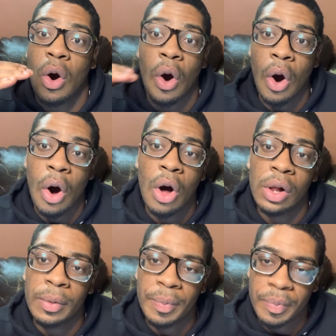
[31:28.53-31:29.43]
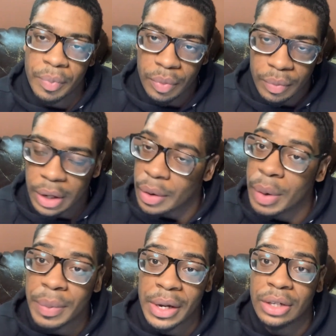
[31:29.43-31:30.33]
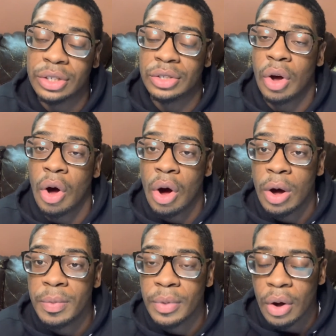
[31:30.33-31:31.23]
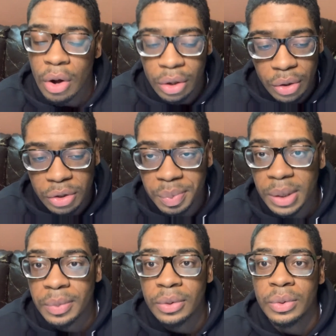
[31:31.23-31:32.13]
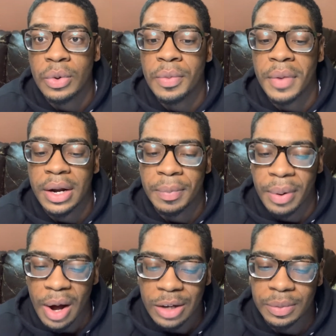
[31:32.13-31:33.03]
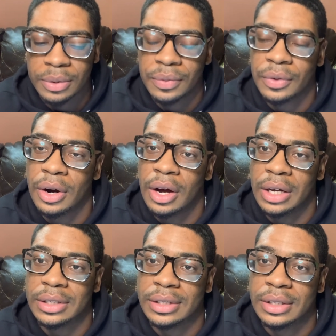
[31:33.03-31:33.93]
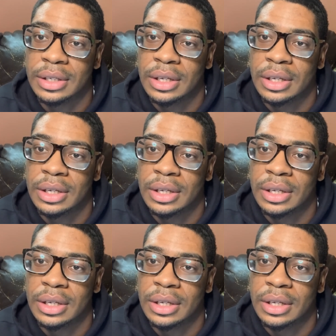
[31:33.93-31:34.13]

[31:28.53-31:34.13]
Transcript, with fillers: All equipment managers, all all those people who made it possible for us,